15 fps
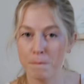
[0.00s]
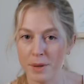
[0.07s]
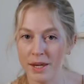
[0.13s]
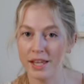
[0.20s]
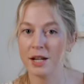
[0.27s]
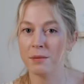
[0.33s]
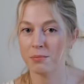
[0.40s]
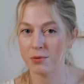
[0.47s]

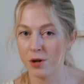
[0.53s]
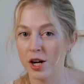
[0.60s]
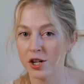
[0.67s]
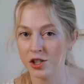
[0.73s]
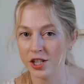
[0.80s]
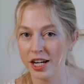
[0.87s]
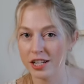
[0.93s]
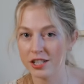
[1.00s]
big
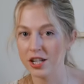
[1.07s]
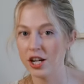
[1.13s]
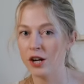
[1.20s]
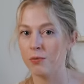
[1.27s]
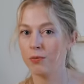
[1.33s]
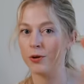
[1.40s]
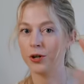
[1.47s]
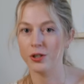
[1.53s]
project
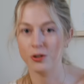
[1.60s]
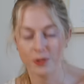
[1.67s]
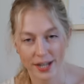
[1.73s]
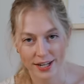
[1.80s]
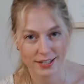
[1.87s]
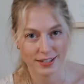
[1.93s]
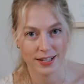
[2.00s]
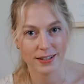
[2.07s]
where you
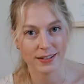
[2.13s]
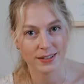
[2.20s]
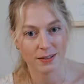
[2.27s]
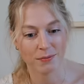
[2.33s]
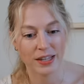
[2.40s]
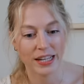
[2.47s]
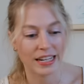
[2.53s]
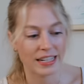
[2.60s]
guys send
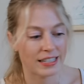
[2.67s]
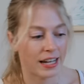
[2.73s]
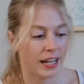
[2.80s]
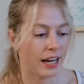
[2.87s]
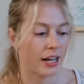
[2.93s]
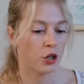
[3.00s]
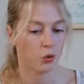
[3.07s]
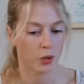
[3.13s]
some things
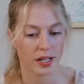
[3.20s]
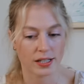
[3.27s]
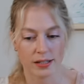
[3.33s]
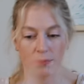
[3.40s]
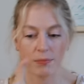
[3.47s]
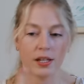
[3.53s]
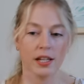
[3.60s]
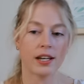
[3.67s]
and I create
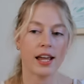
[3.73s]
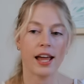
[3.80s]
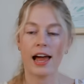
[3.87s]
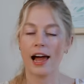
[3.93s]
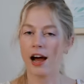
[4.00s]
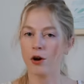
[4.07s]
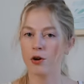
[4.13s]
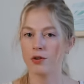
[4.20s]
something
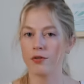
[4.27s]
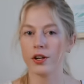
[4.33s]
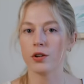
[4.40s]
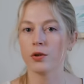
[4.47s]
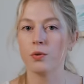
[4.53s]
out of it.